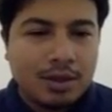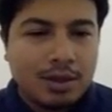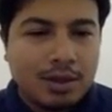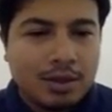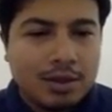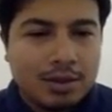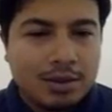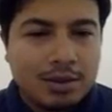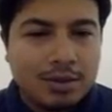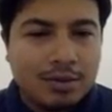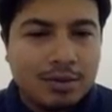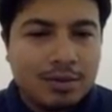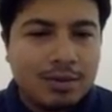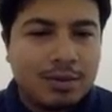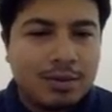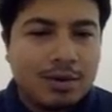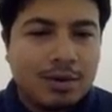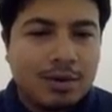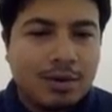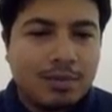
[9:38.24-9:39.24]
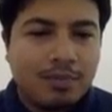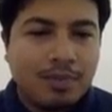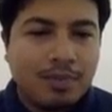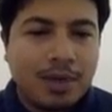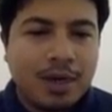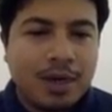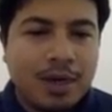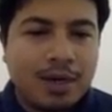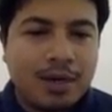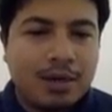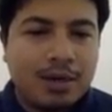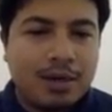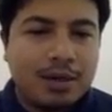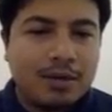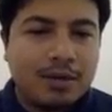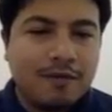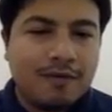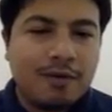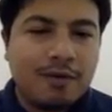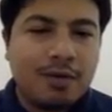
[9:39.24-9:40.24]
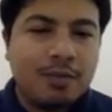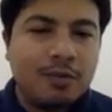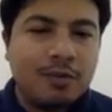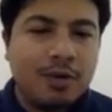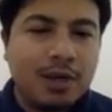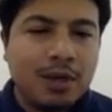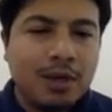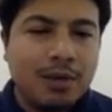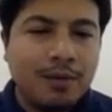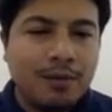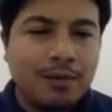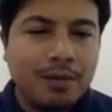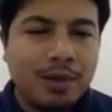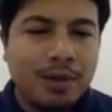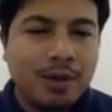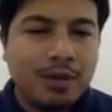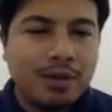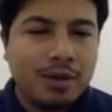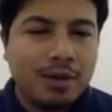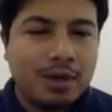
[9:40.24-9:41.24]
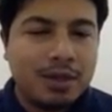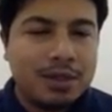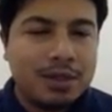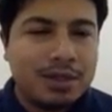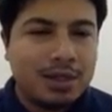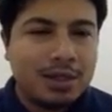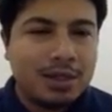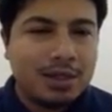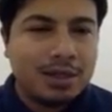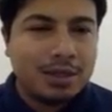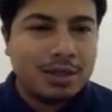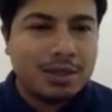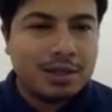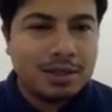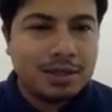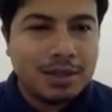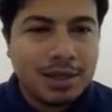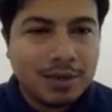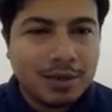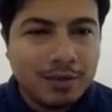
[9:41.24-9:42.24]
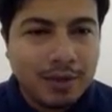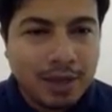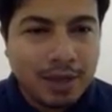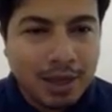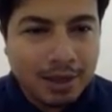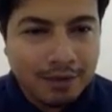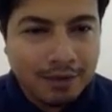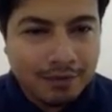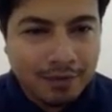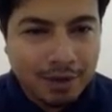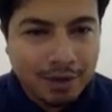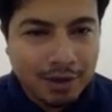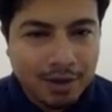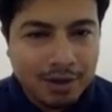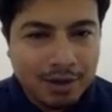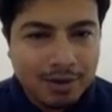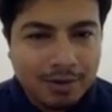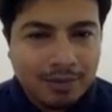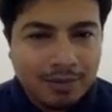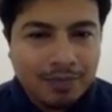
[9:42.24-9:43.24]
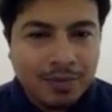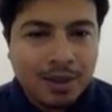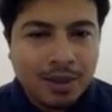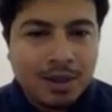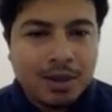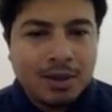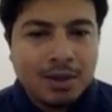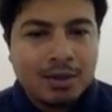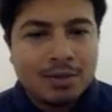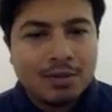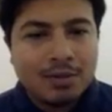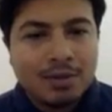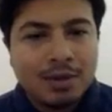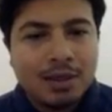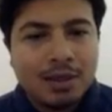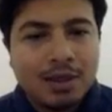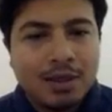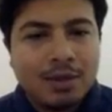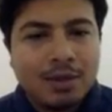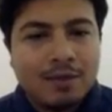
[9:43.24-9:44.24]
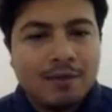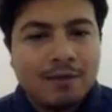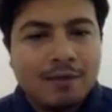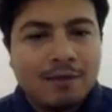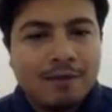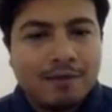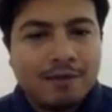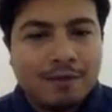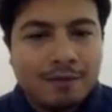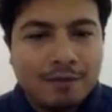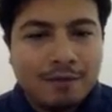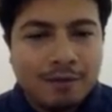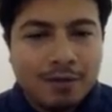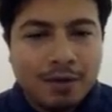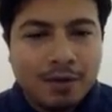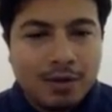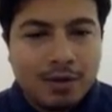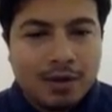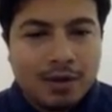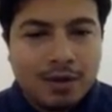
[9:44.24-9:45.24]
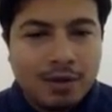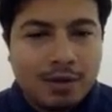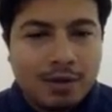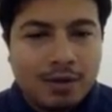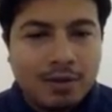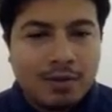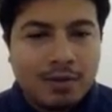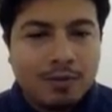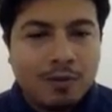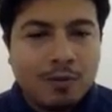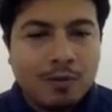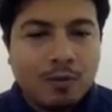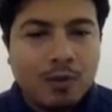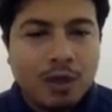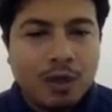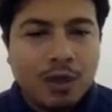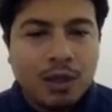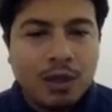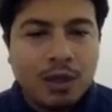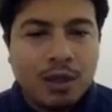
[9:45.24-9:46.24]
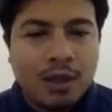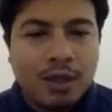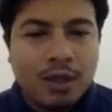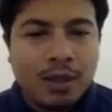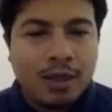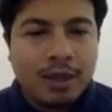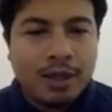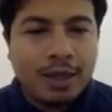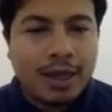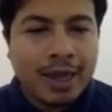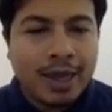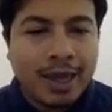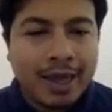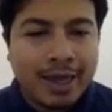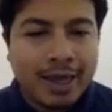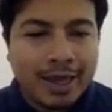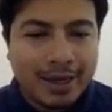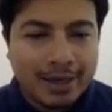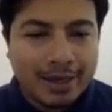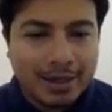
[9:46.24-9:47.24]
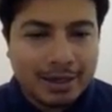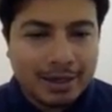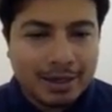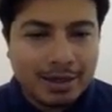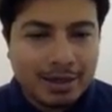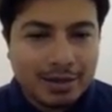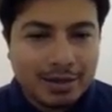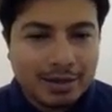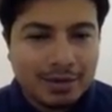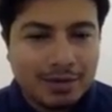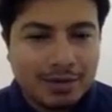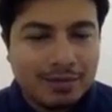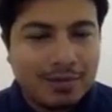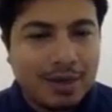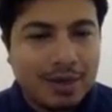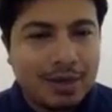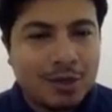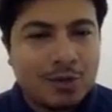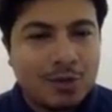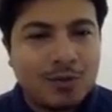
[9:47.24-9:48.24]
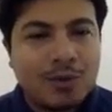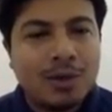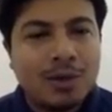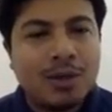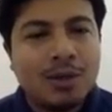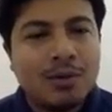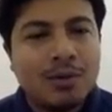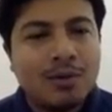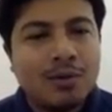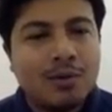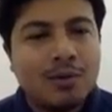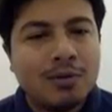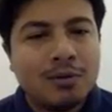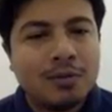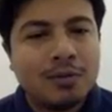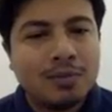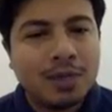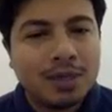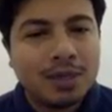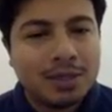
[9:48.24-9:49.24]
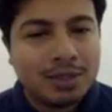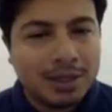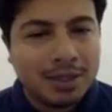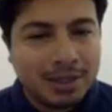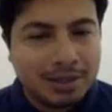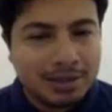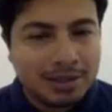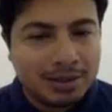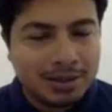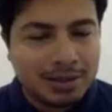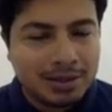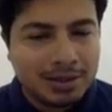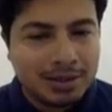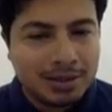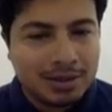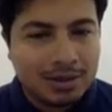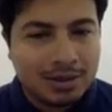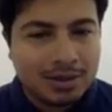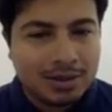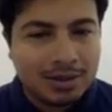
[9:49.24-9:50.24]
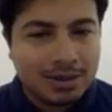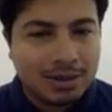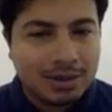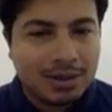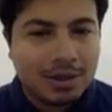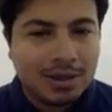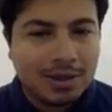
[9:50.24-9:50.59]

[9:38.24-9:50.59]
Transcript: So compare this formula with the sentence that we have here. So if we had, so make sure you use past tense,